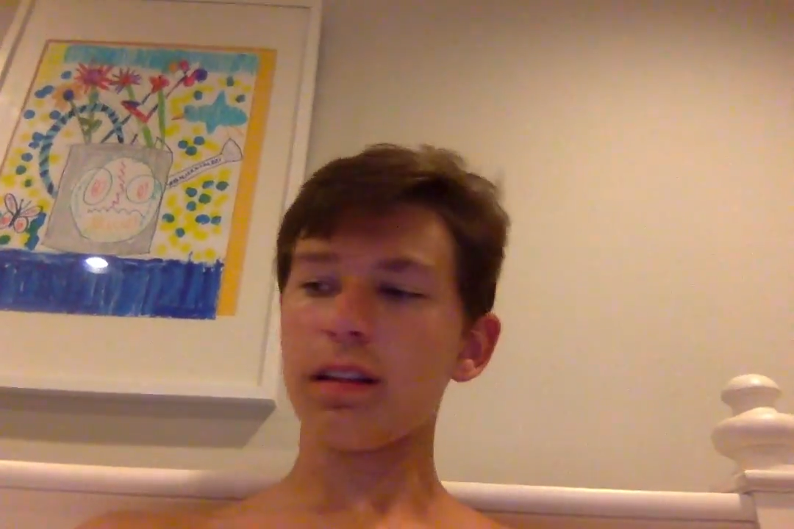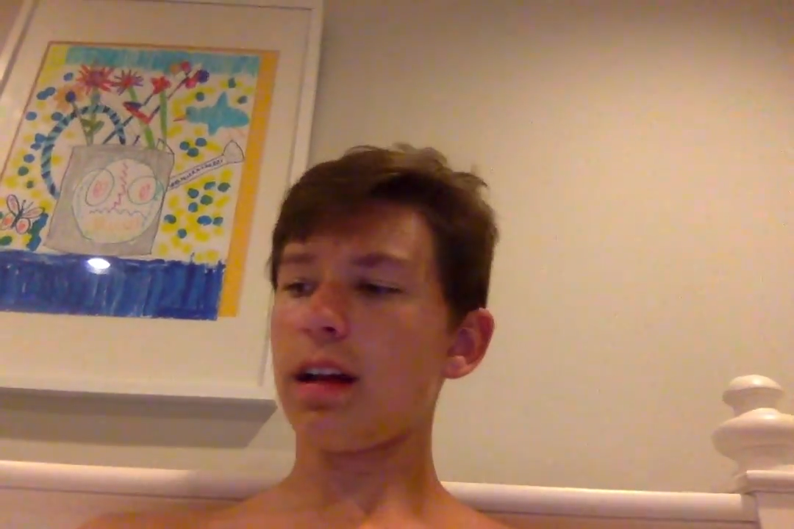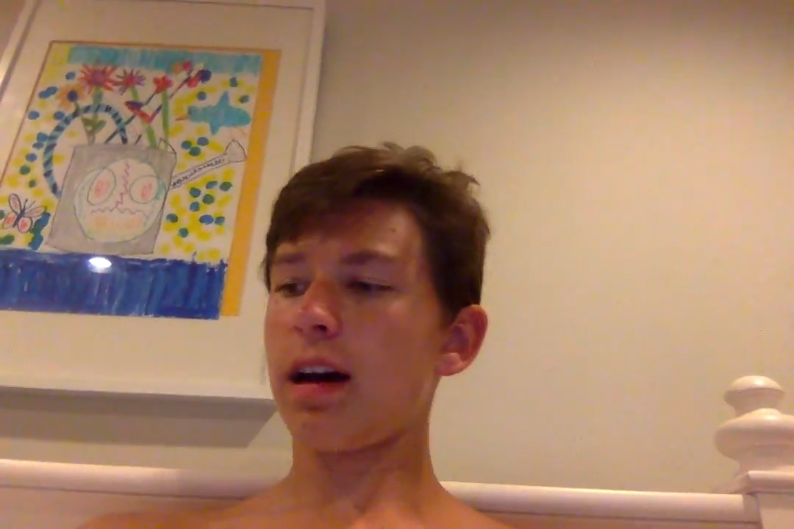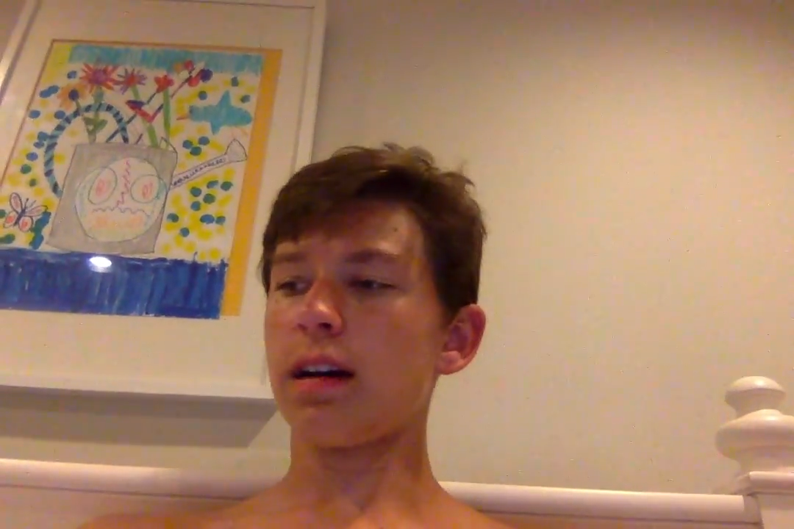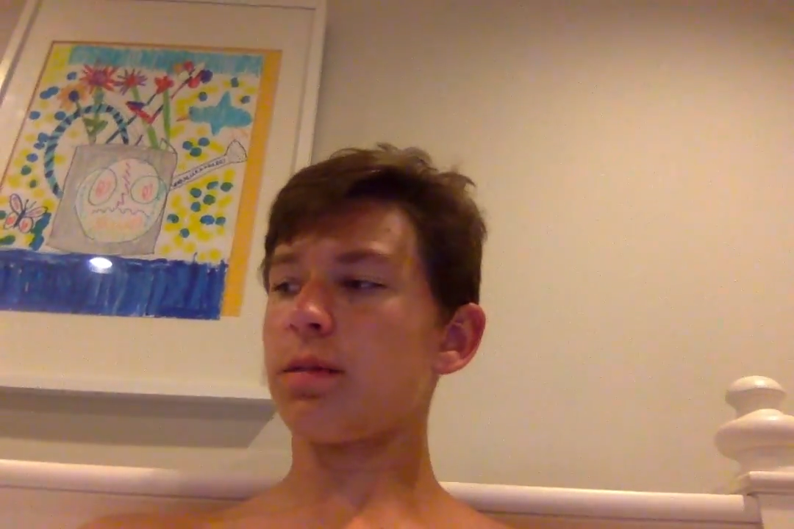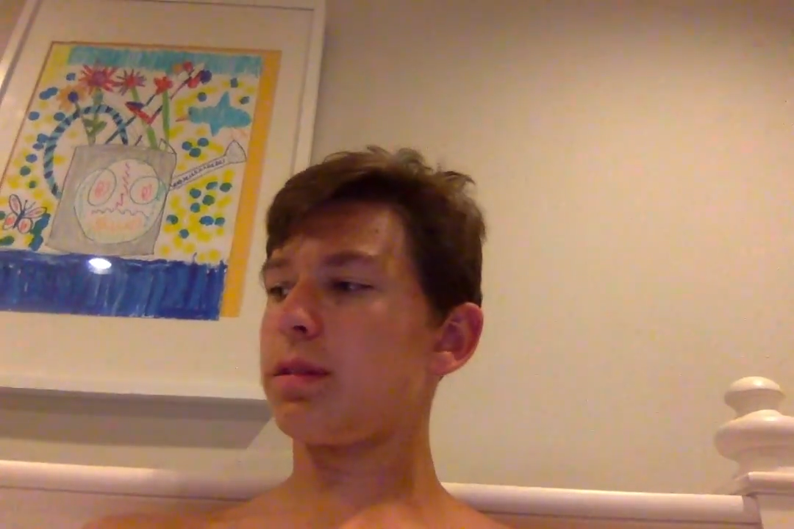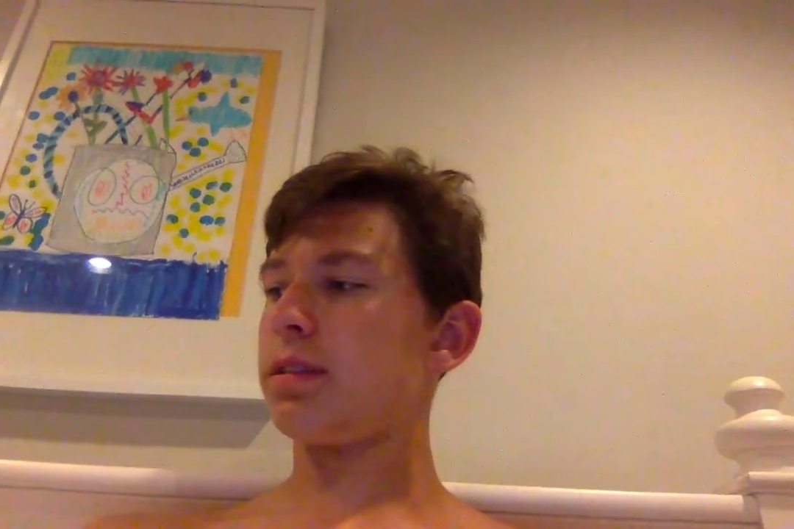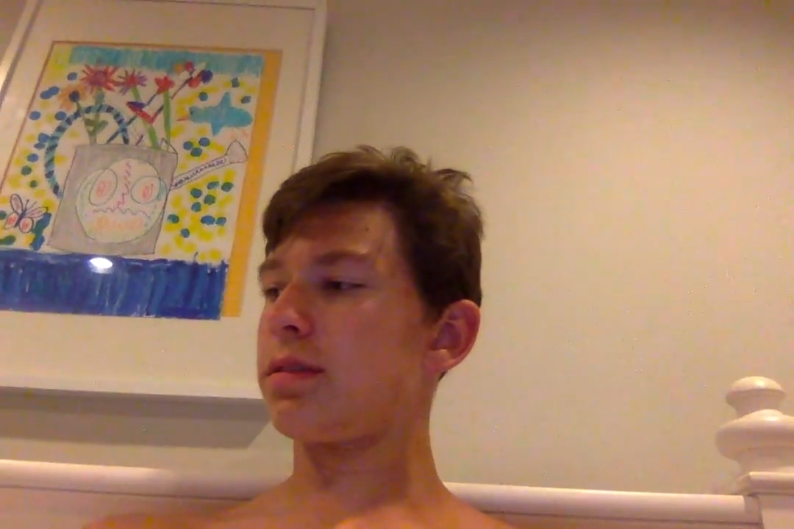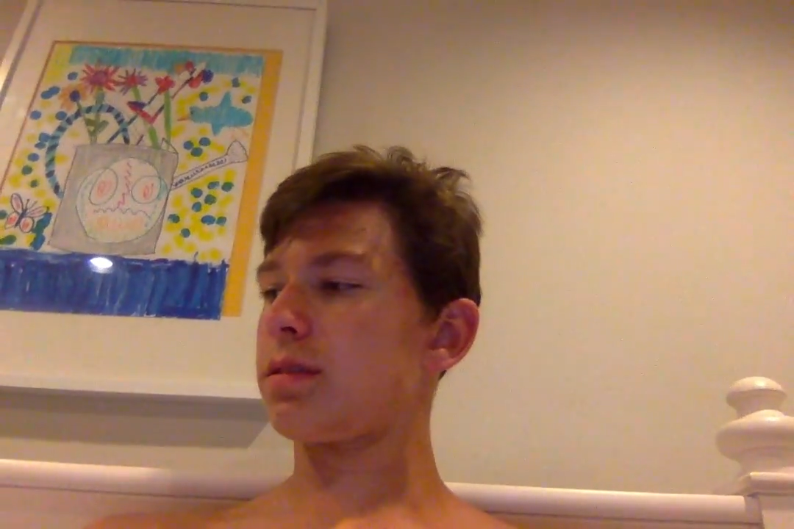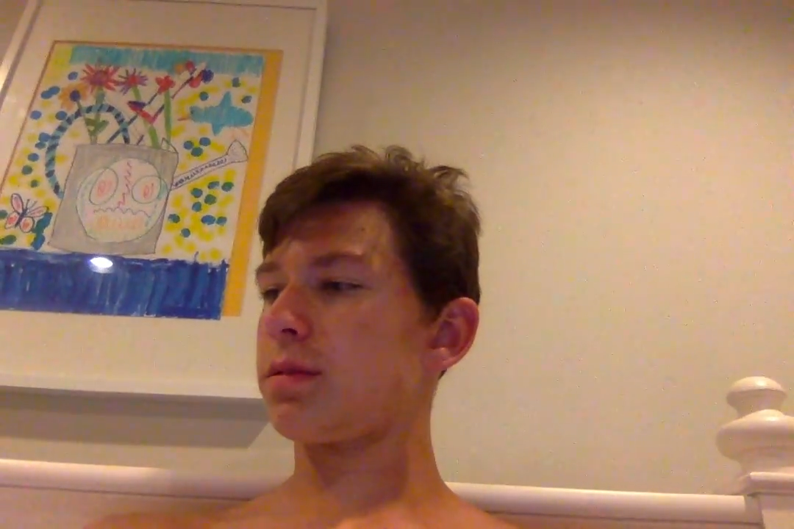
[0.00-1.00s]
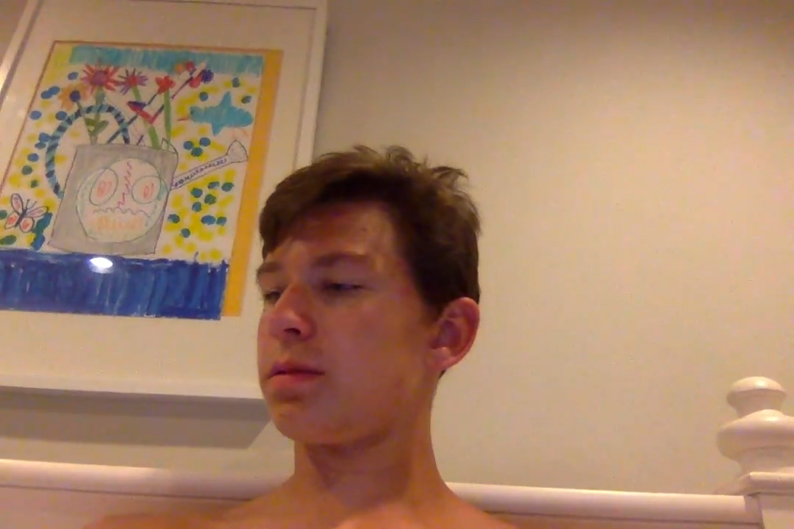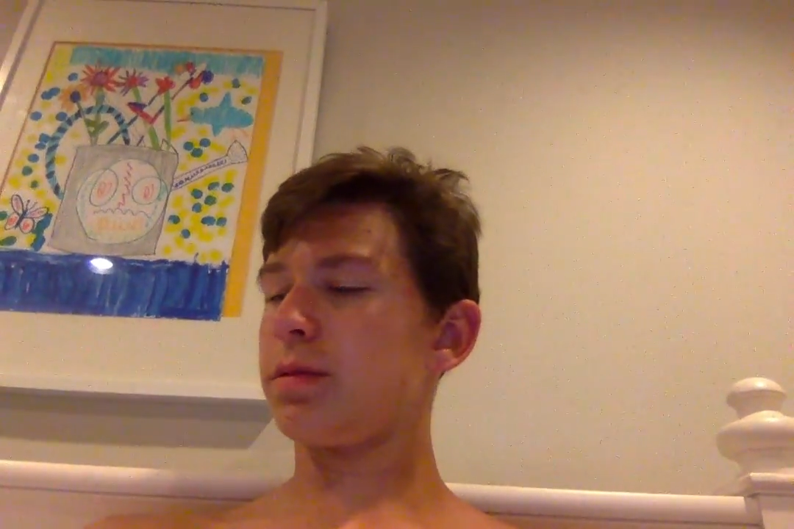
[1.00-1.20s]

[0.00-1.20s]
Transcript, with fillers: a lot when you're just